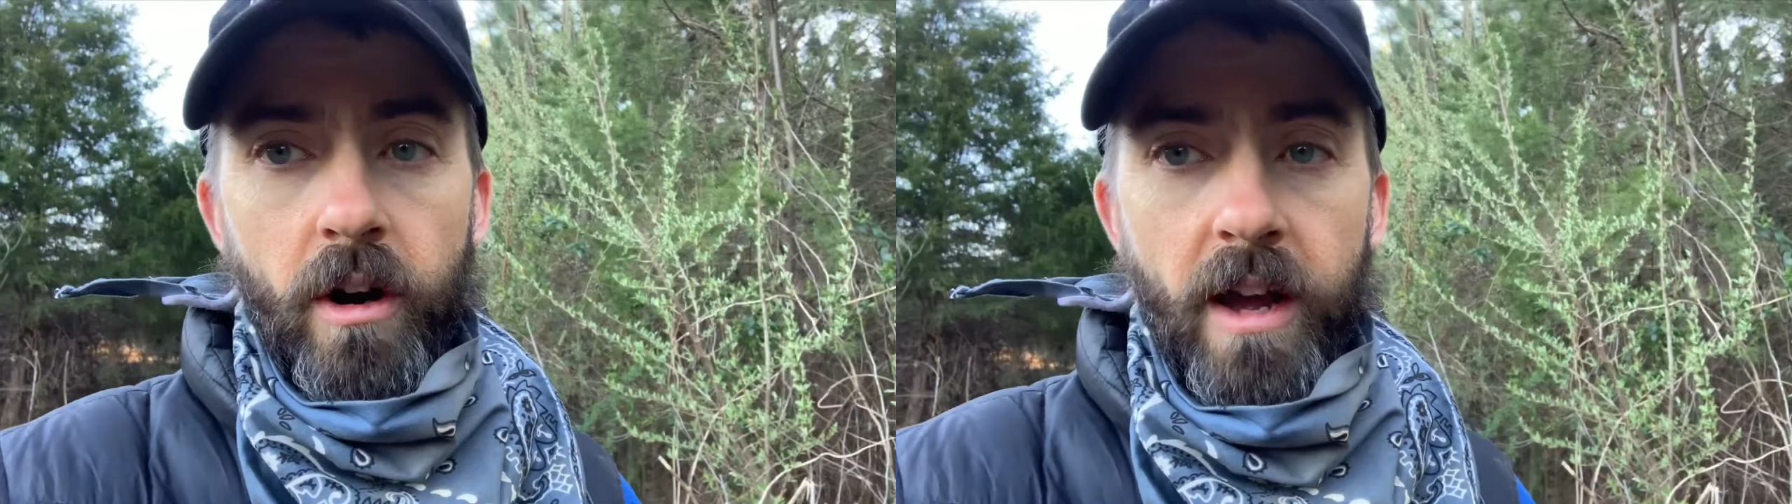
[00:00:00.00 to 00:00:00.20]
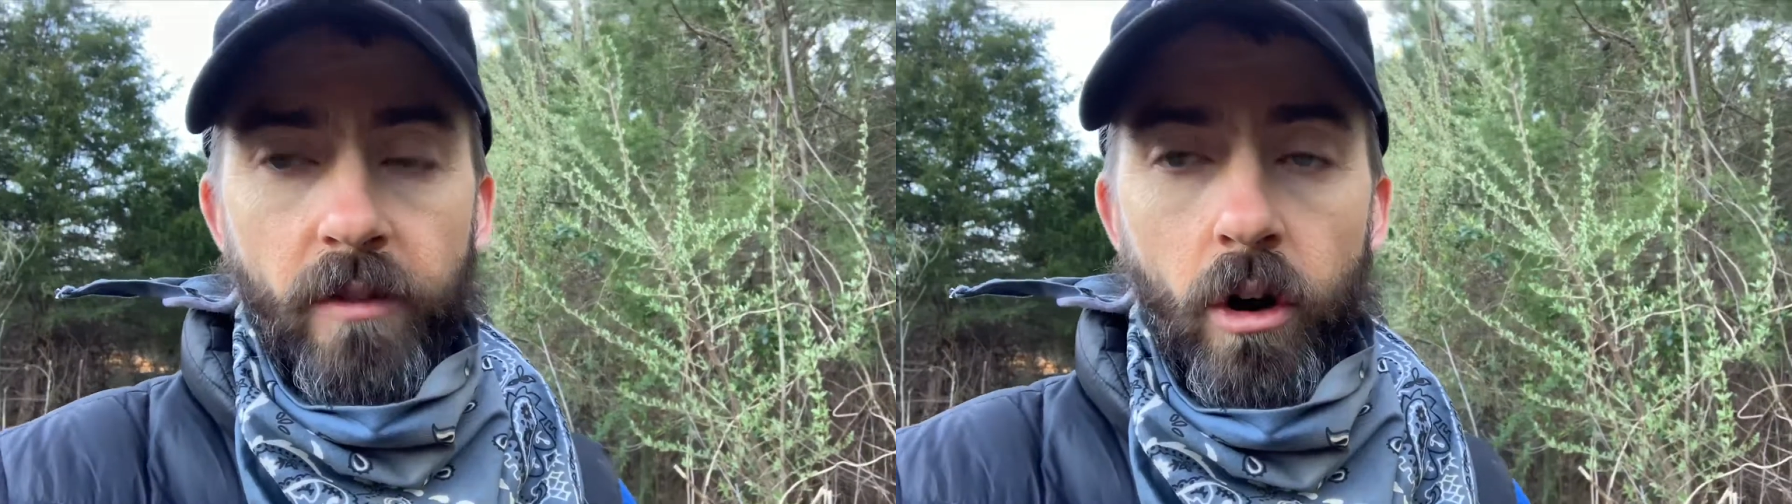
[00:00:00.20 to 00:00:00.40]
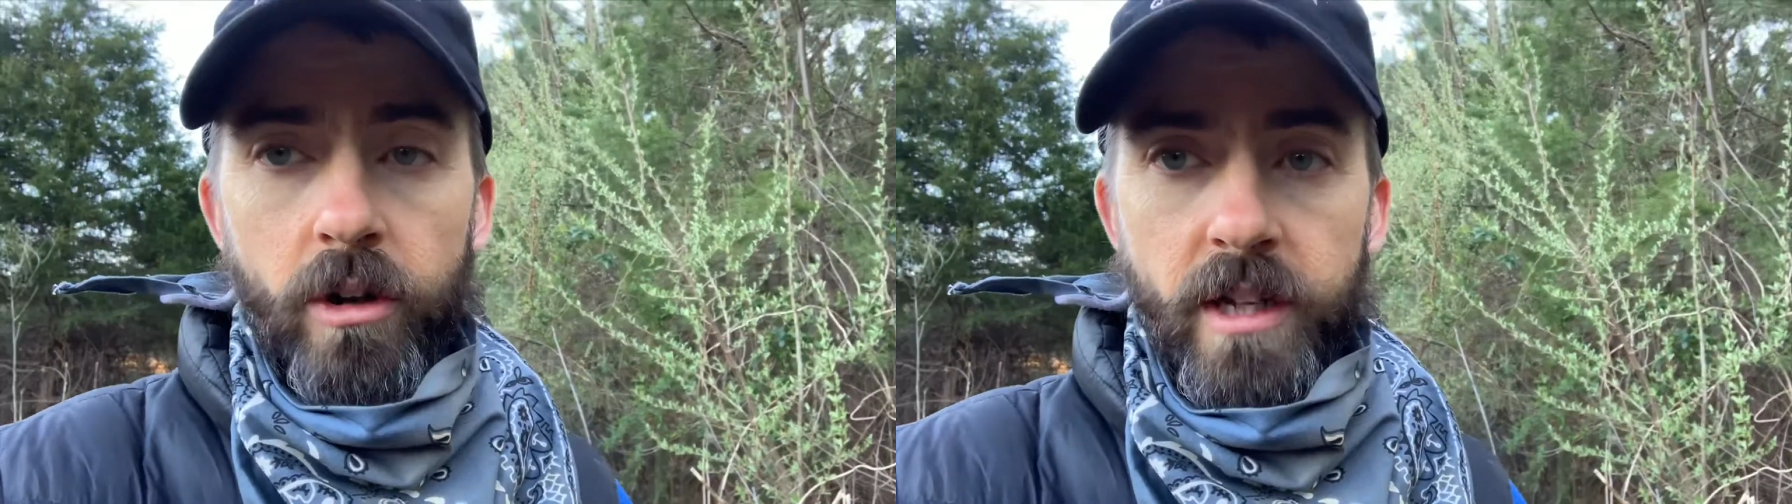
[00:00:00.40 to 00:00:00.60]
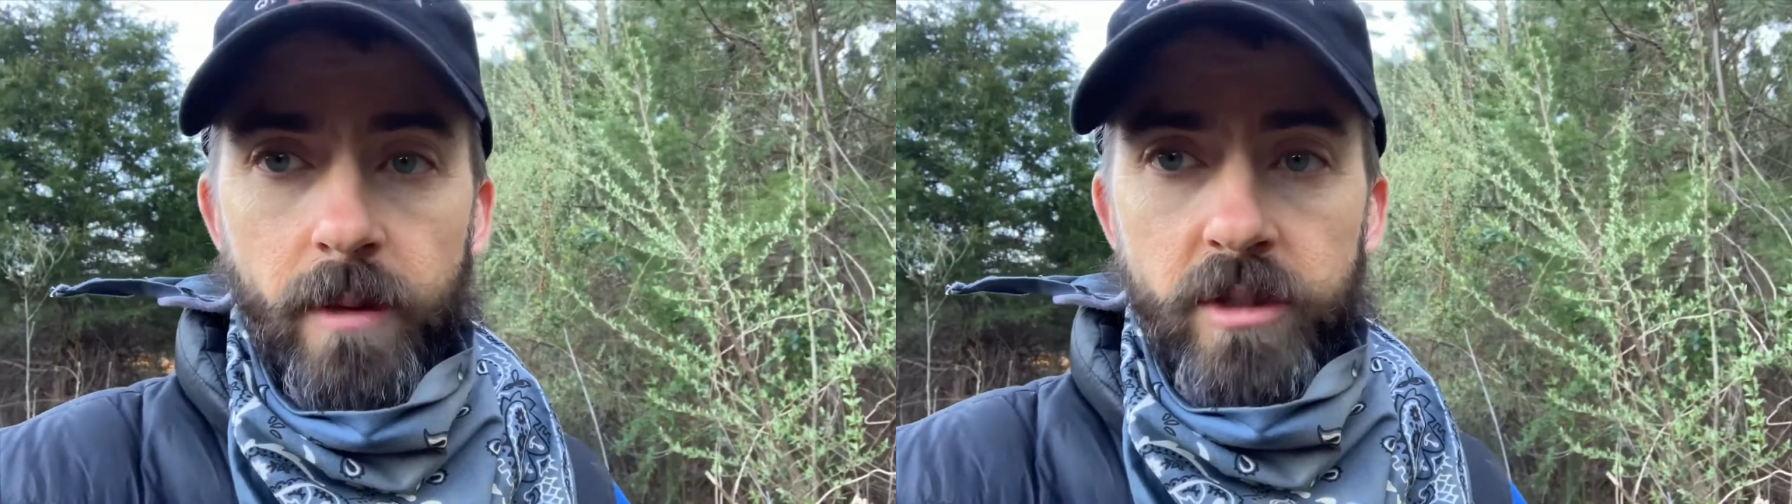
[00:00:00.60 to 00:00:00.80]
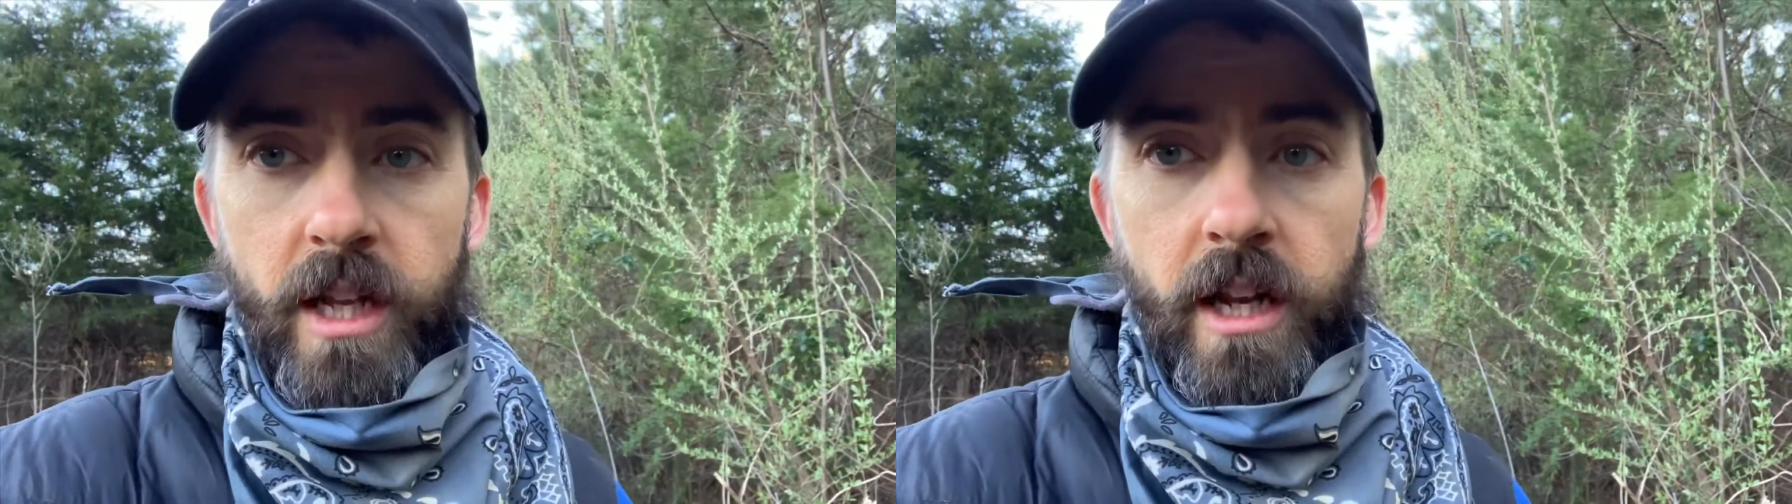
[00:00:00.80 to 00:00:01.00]
have a hard
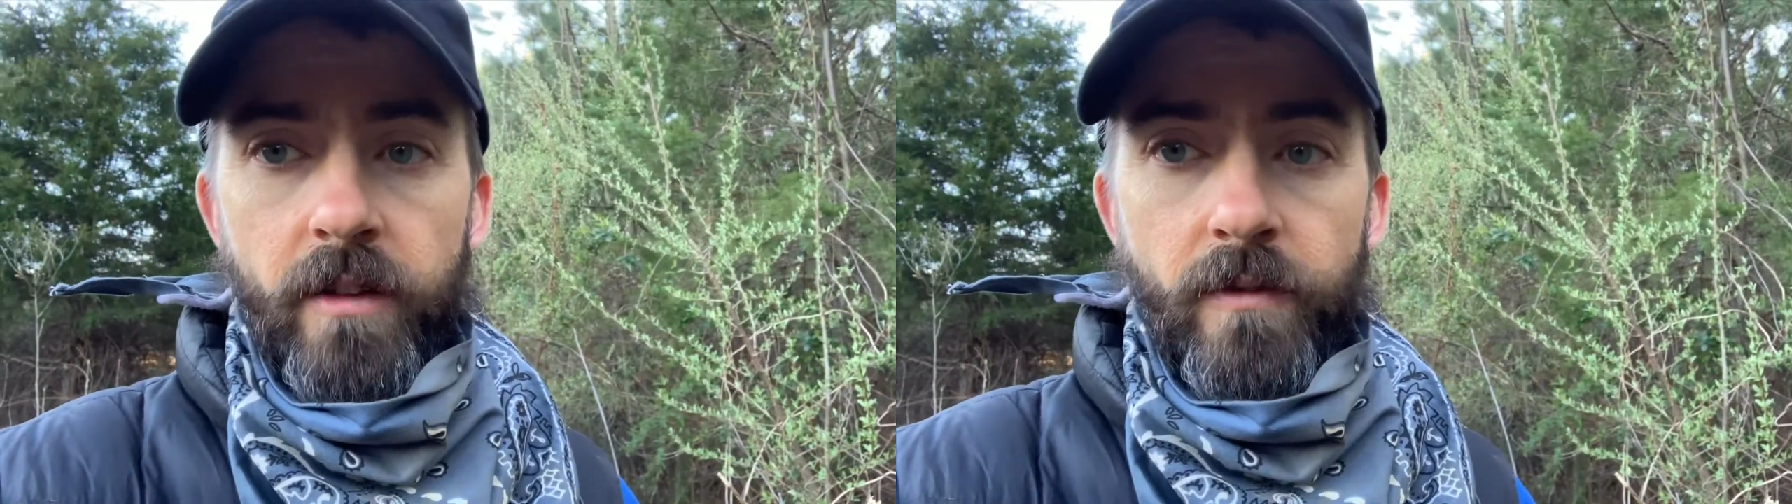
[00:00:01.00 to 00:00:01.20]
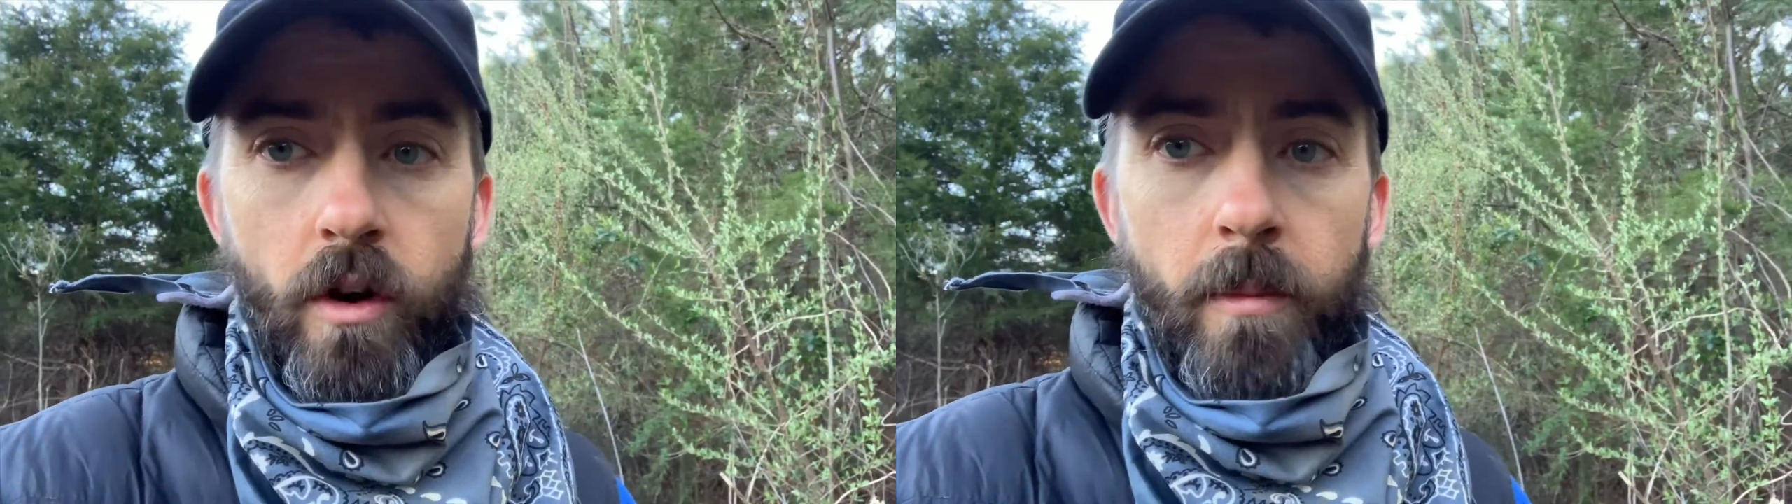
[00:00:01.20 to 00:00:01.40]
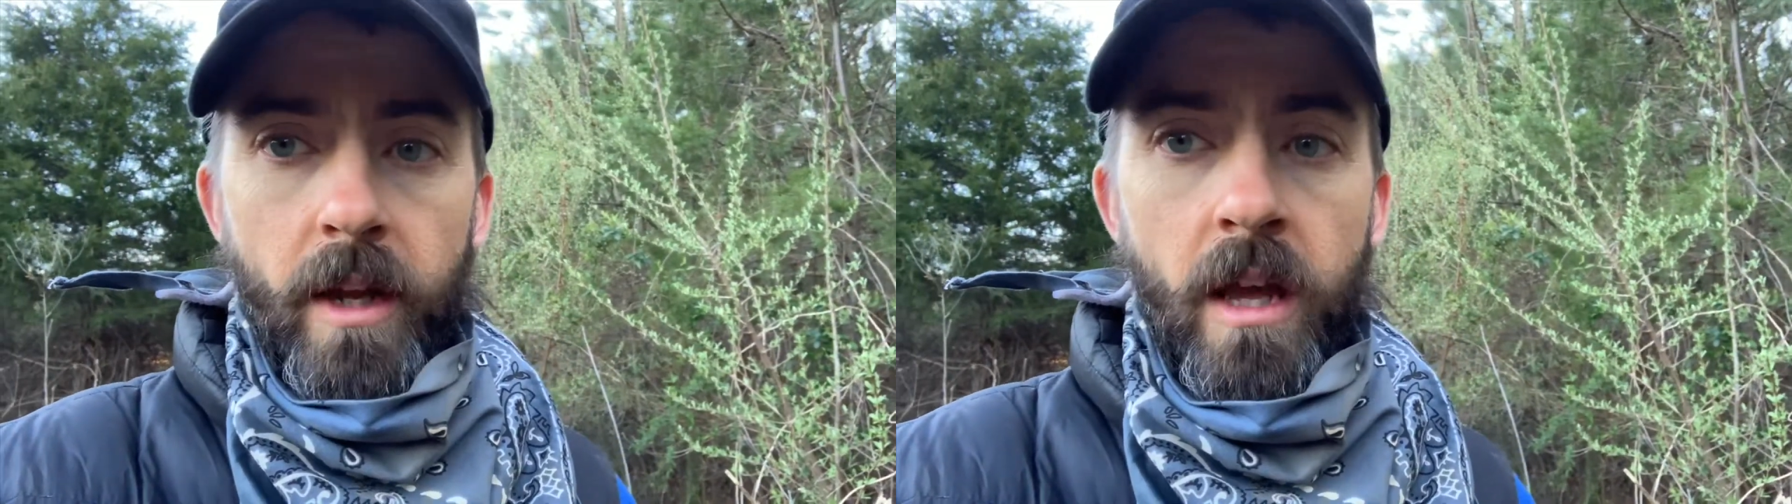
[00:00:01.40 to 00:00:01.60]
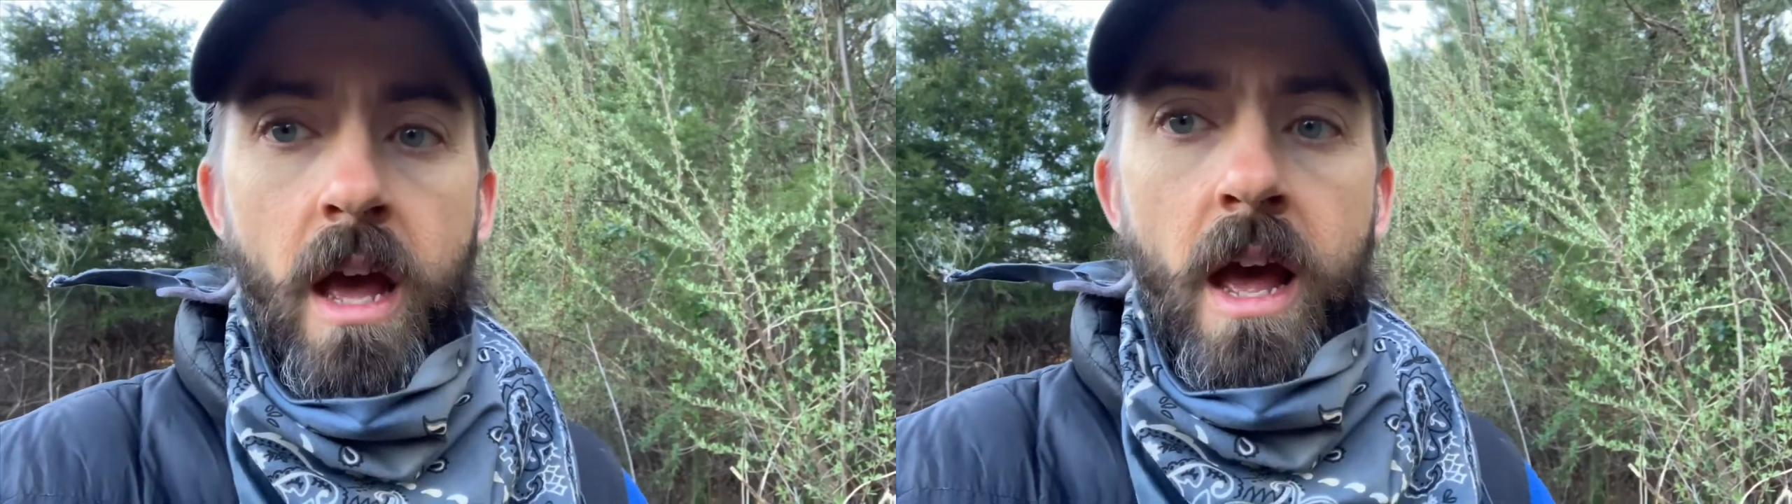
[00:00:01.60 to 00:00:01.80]
time seeing it in farming,